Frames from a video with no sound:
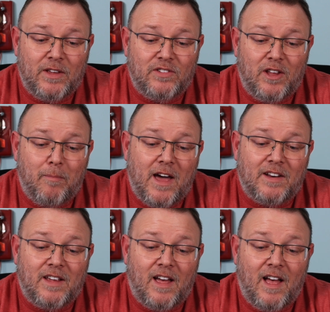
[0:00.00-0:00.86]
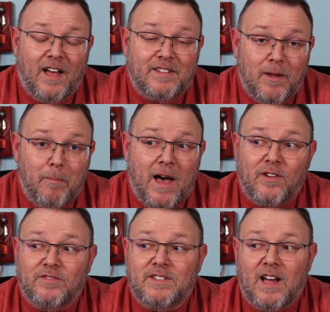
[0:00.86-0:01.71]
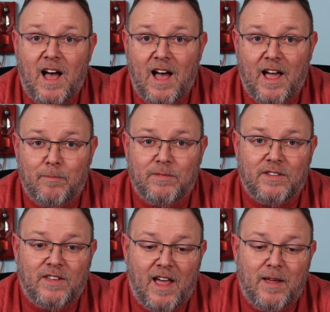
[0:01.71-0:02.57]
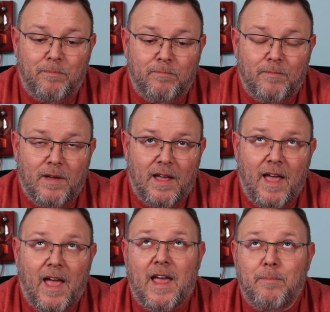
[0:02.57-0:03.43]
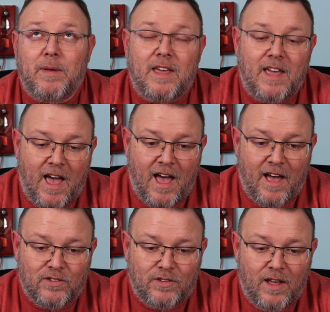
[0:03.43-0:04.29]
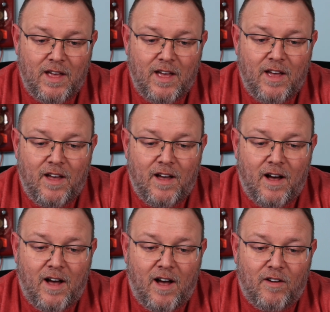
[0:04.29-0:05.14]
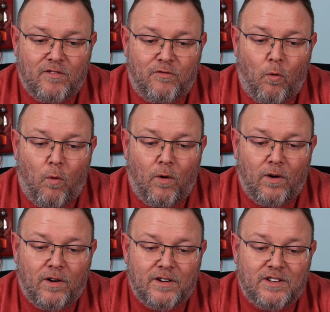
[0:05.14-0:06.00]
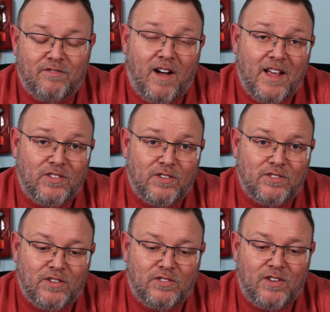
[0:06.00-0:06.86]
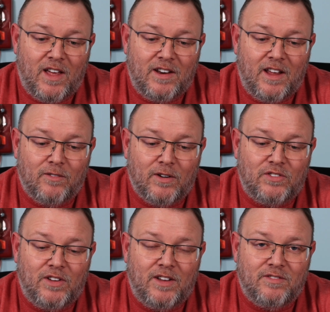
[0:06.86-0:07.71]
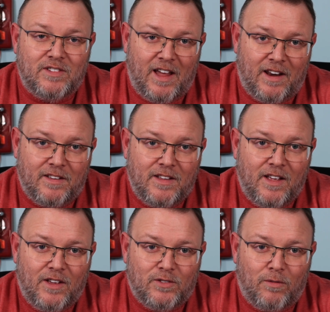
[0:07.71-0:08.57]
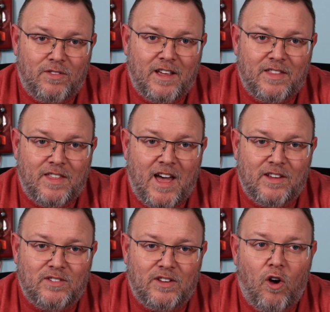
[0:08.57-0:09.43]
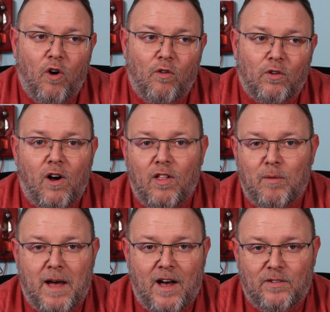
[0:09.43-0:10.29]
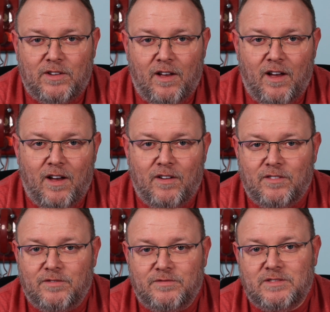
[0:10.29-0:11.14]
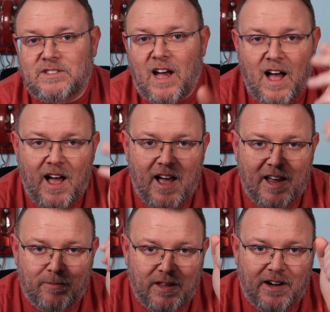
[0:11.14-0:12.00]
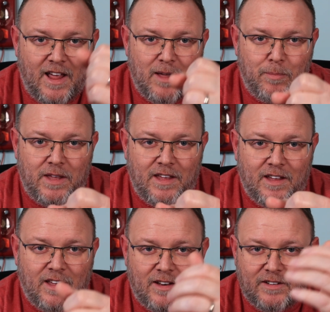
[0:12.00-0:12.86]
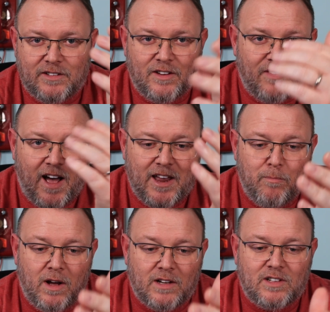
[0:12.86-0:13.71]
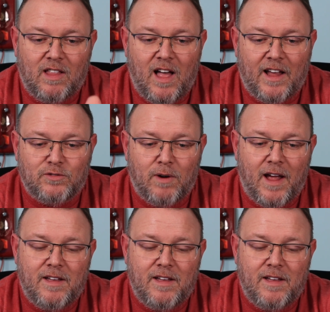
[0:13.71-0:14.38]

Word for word: the amount of t- uh, amount of time that the A- AP has uh, for devices to send and receive data. So think of that as the overall amount of time that an AP can divide amongst clients, right?